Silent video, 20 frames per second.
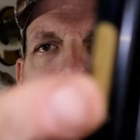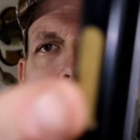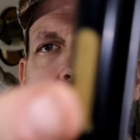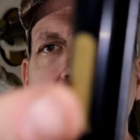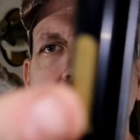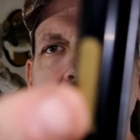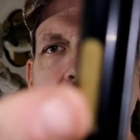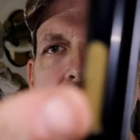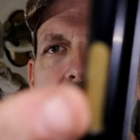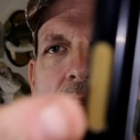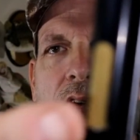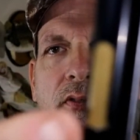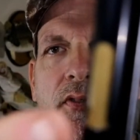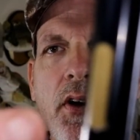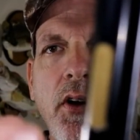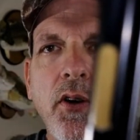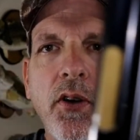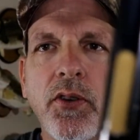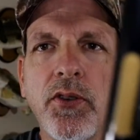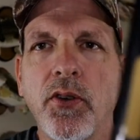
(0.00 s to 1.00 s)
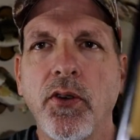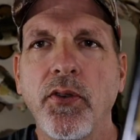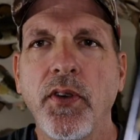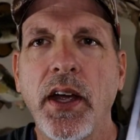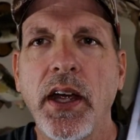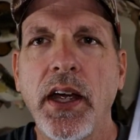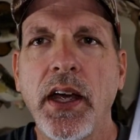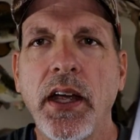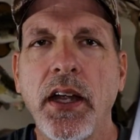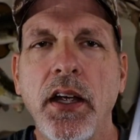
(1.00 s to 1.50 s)
See if it'll focus on
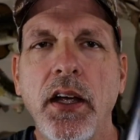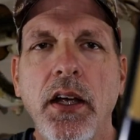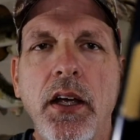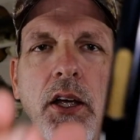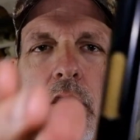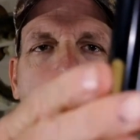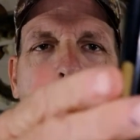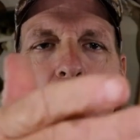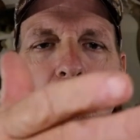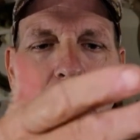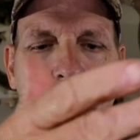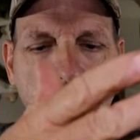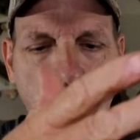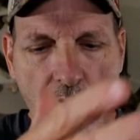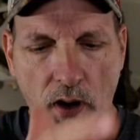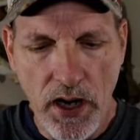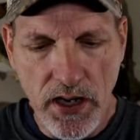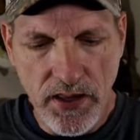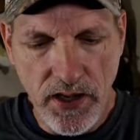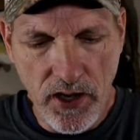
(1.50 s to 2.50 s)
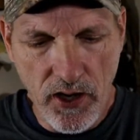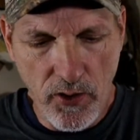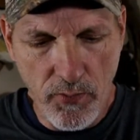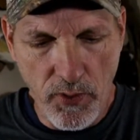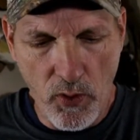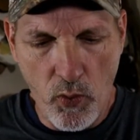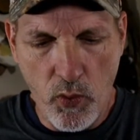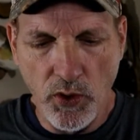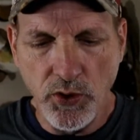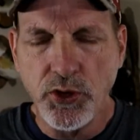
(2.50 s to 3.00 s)
that. Put them in right there.
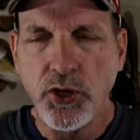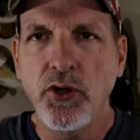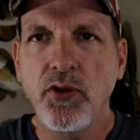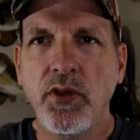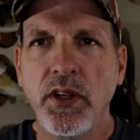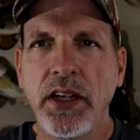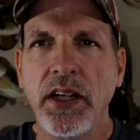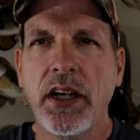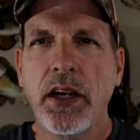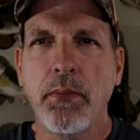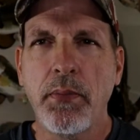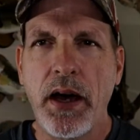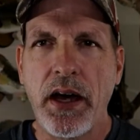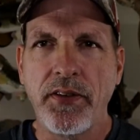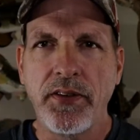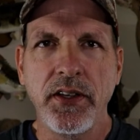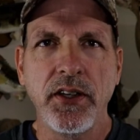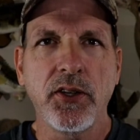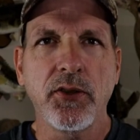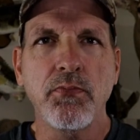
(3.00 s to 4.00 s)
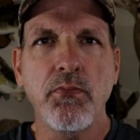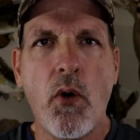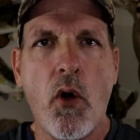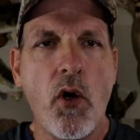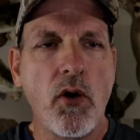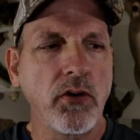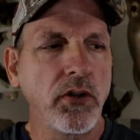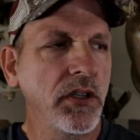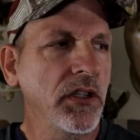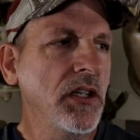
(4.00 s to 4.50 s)
But what's unique about this
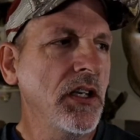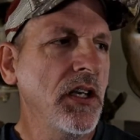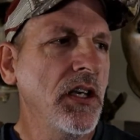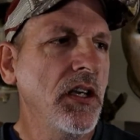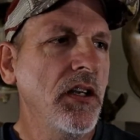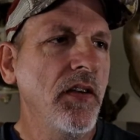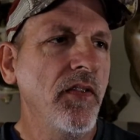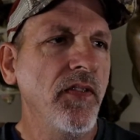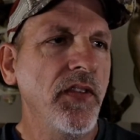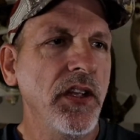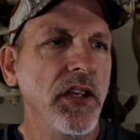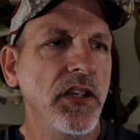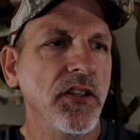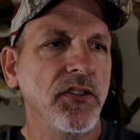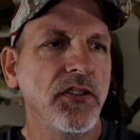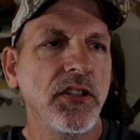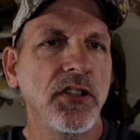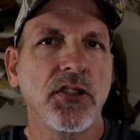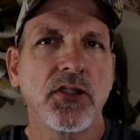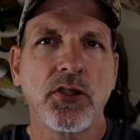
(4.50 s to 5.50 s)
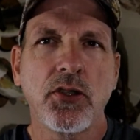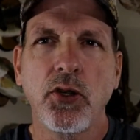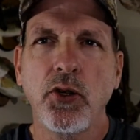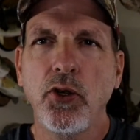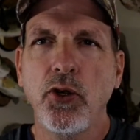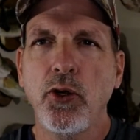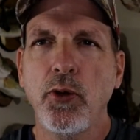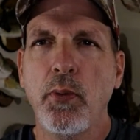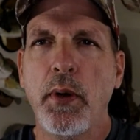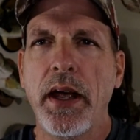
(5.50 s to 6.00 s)
Marlin is this
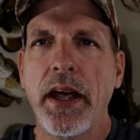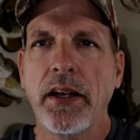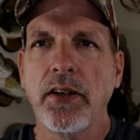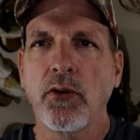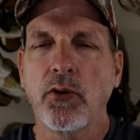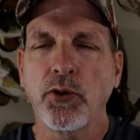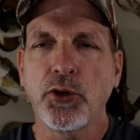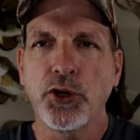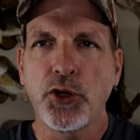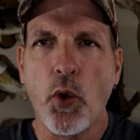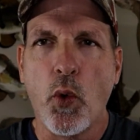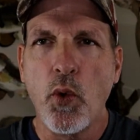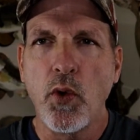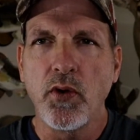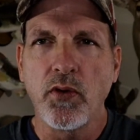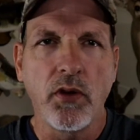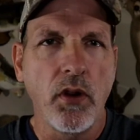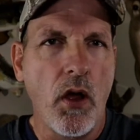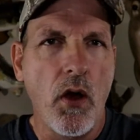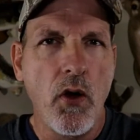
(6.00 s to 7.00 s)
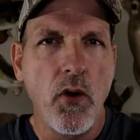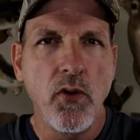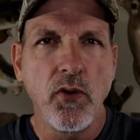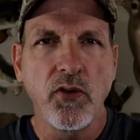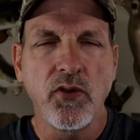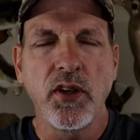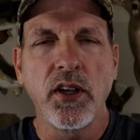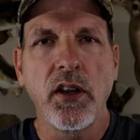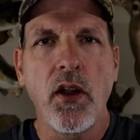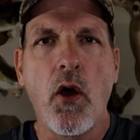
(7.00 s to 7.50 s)
tube handles shorts,
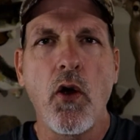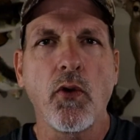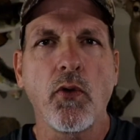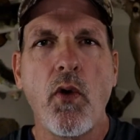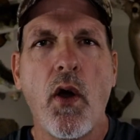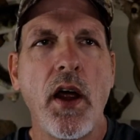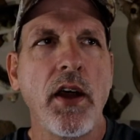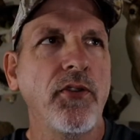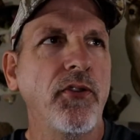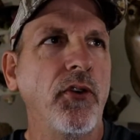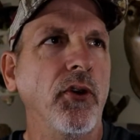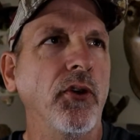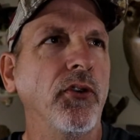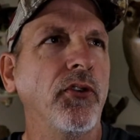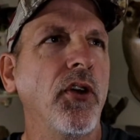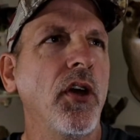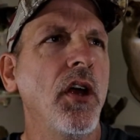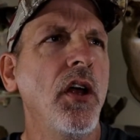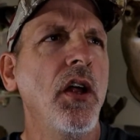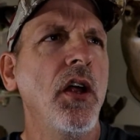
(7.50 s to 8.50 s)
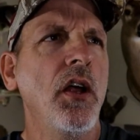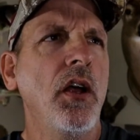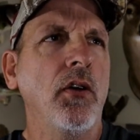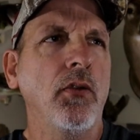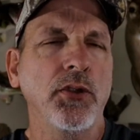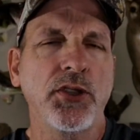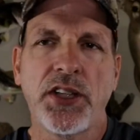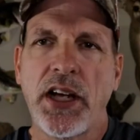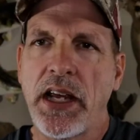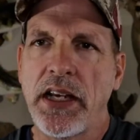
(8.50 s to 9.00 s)
longs, and long rifles,
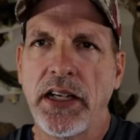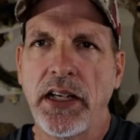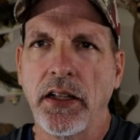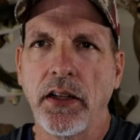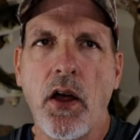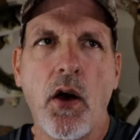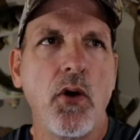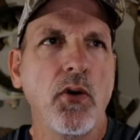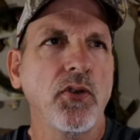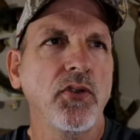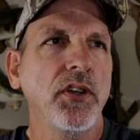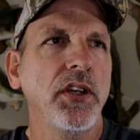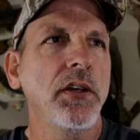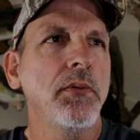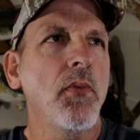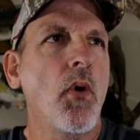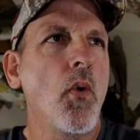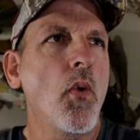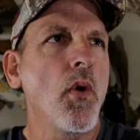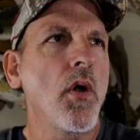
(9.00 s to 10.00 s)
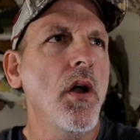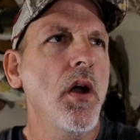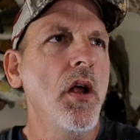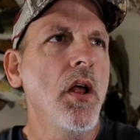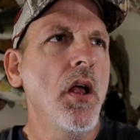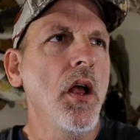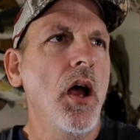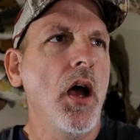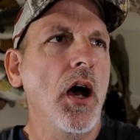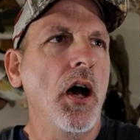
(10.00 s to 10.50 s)
which you can't get longs anymore.
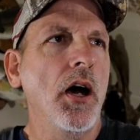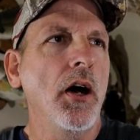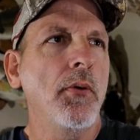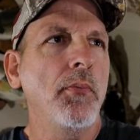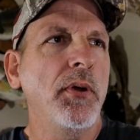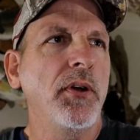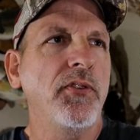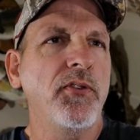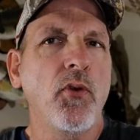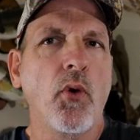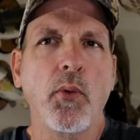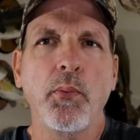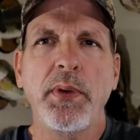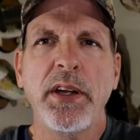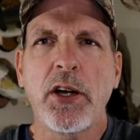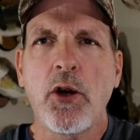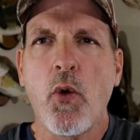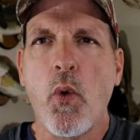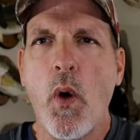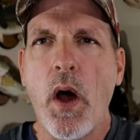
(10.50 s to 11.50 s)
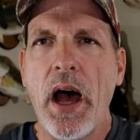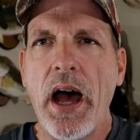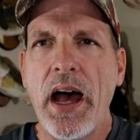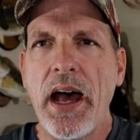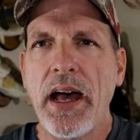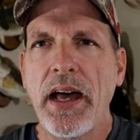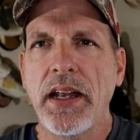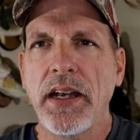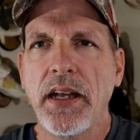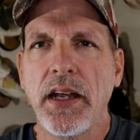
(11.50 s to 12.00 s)
But if you want to be
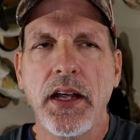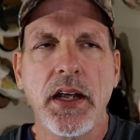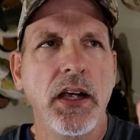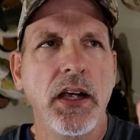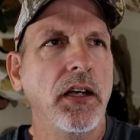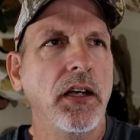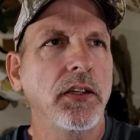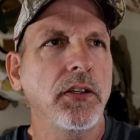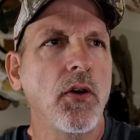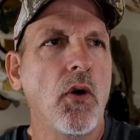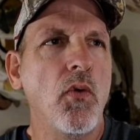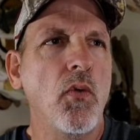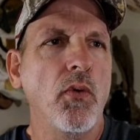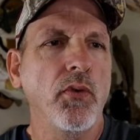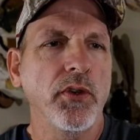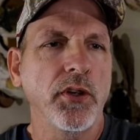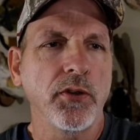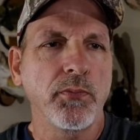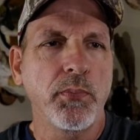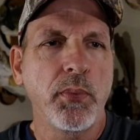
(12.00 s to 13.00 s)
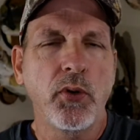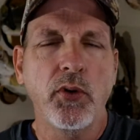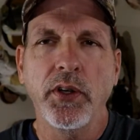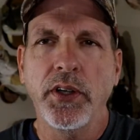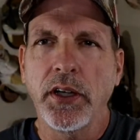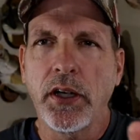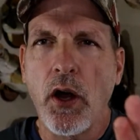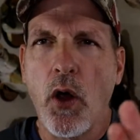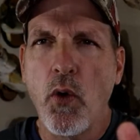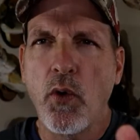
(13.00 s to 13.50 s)
quiet, don't want the
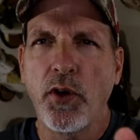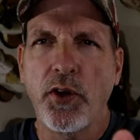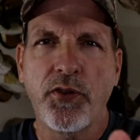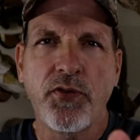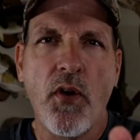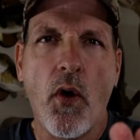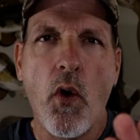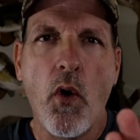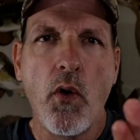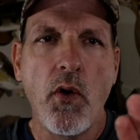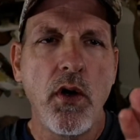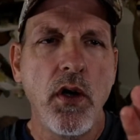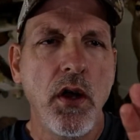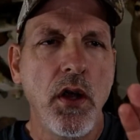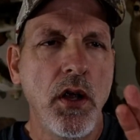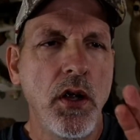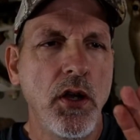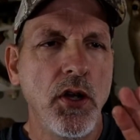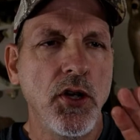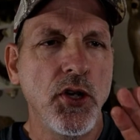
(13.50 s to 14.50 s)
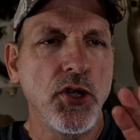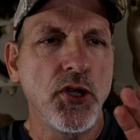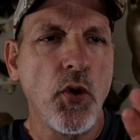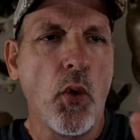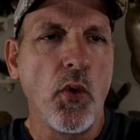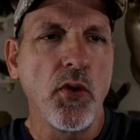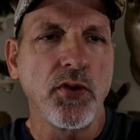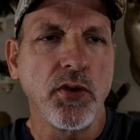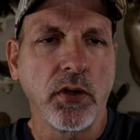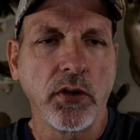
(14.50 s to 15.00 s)
bullet to go as far,
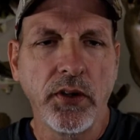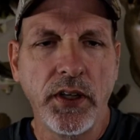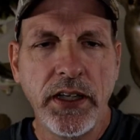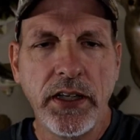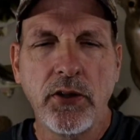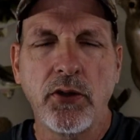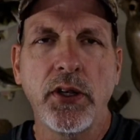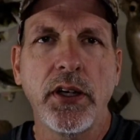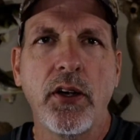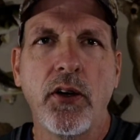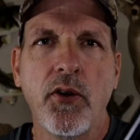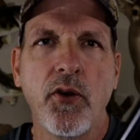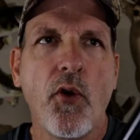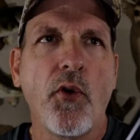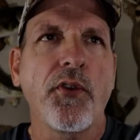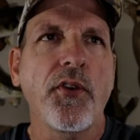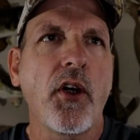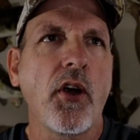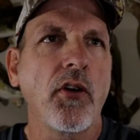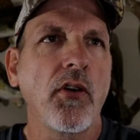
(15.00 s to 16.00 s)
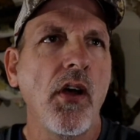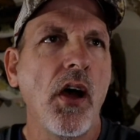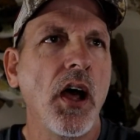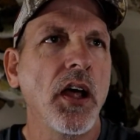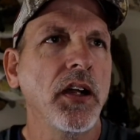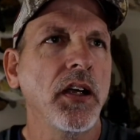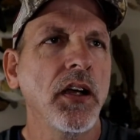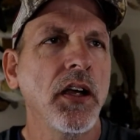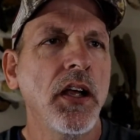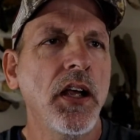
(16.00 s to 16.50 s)
shorts are legal here in North
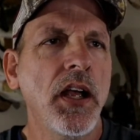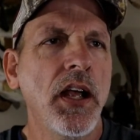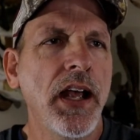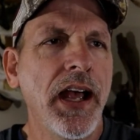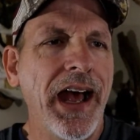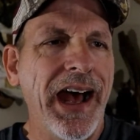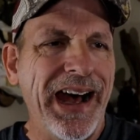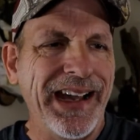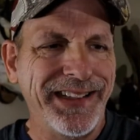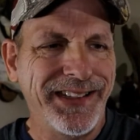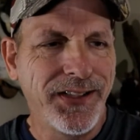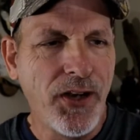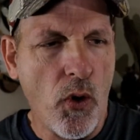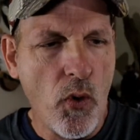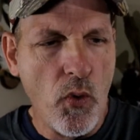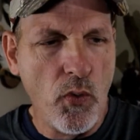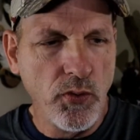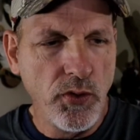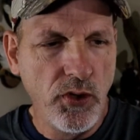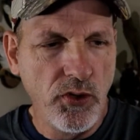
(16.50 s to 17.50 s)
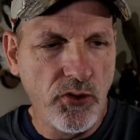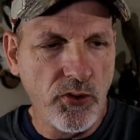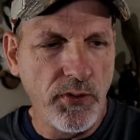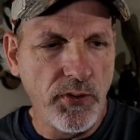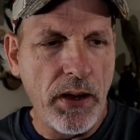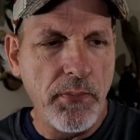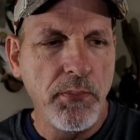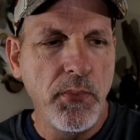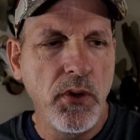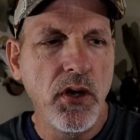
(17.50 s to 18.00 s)
Carolina. I don't use them
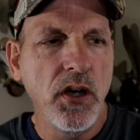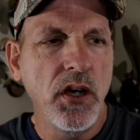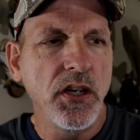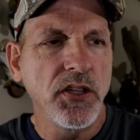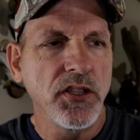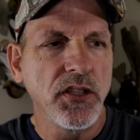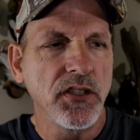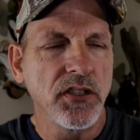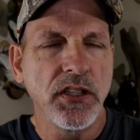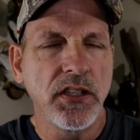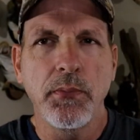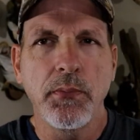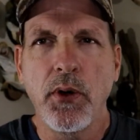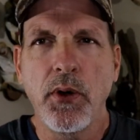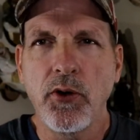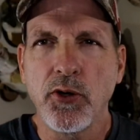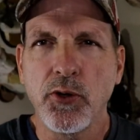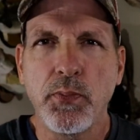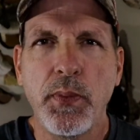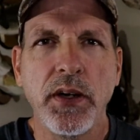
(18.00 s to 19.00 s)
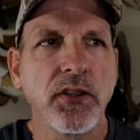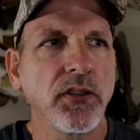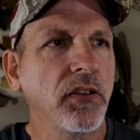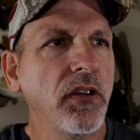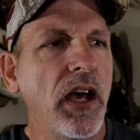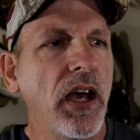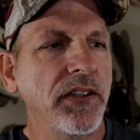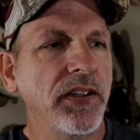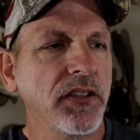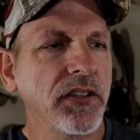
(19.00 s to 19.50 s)
that much except under
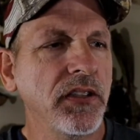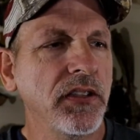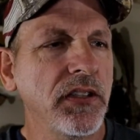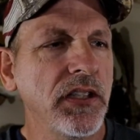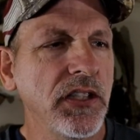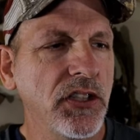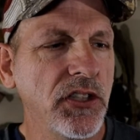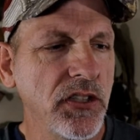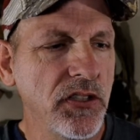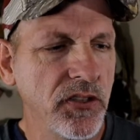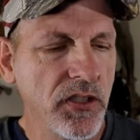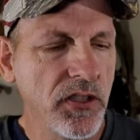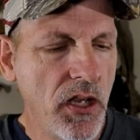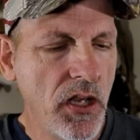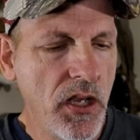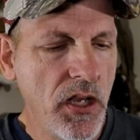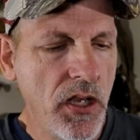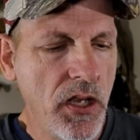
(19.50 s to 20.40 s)
specialized conditions.